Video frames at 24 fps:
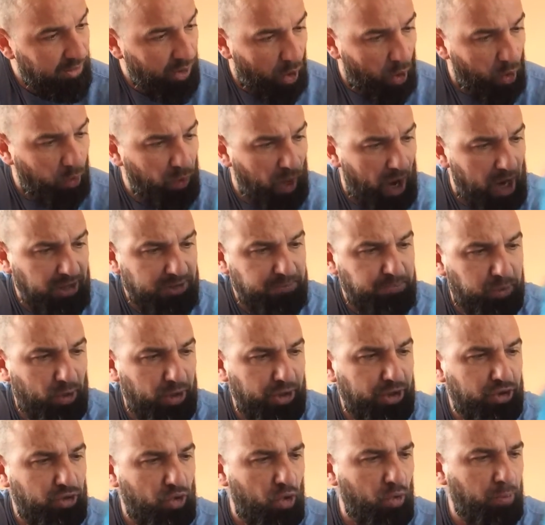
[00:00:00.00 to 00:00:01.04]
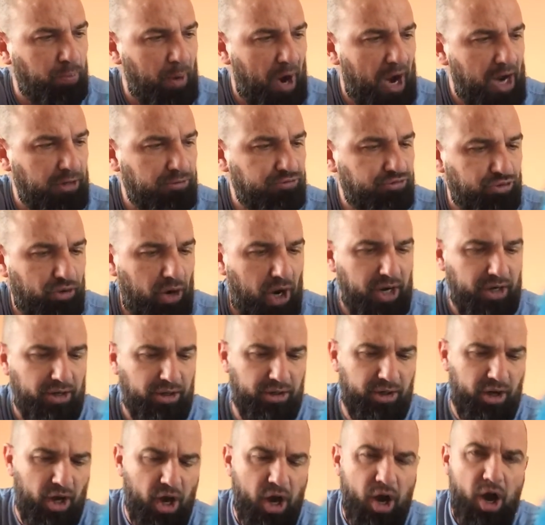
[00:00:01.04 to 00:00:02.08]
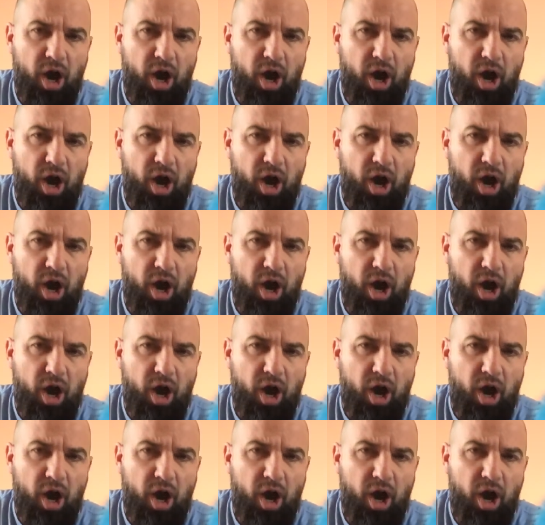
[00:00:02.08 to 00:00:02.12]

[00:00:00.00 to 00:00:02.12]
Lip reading: Oh, that's pretty cool, Pastor Hayden.